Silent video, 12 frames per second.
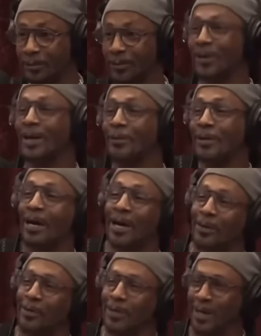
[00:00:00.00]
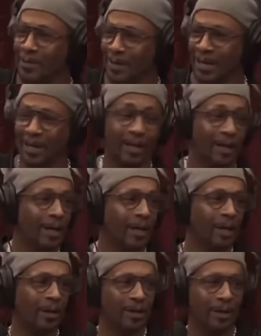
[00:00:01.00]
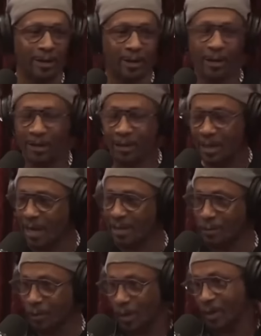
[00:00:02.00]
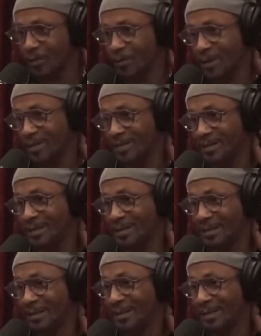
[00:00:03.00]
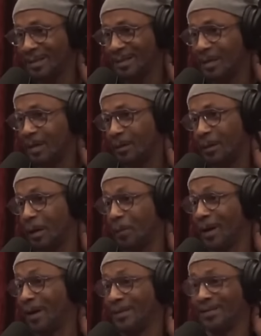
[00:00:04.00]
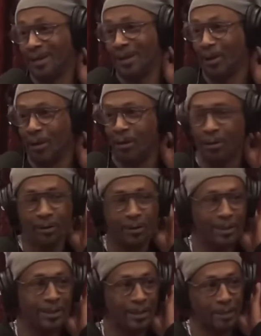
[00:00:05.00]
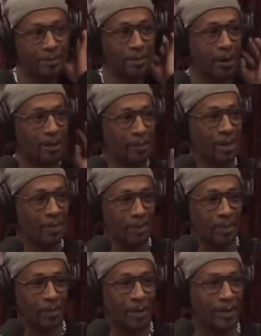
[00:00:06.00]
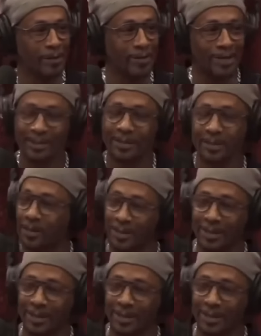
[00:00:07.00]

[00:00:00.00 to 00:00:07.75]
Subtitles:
So like when I be like, oh, these guys are wearing dresses. Everybody's like, oh, he keeps talking about people wearing dresses. No,